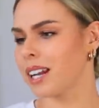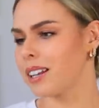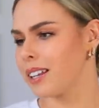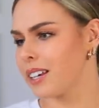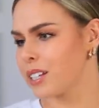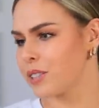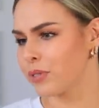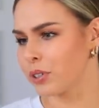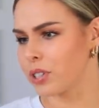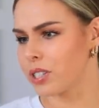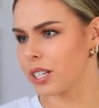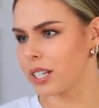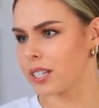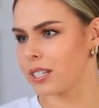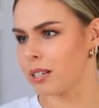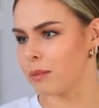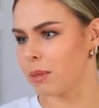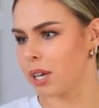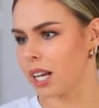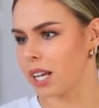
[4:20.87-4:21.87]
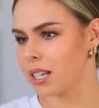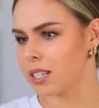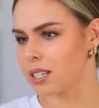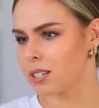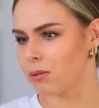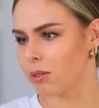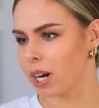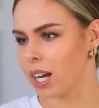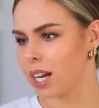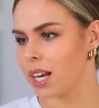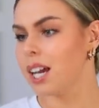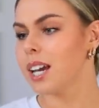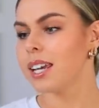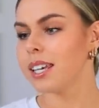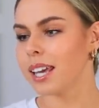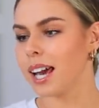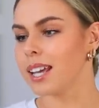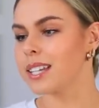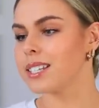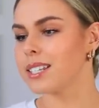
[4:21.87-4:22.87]
I think it's for 60 minutes, right?
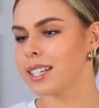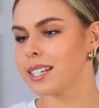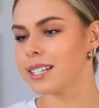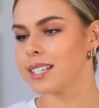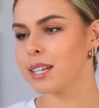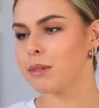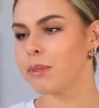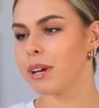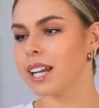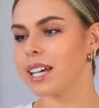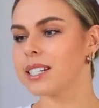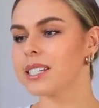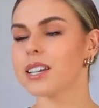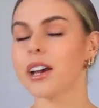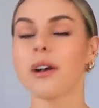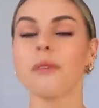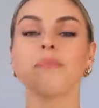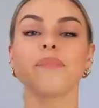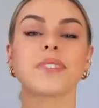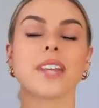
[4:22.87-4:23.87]
Yeah, 60 minutes.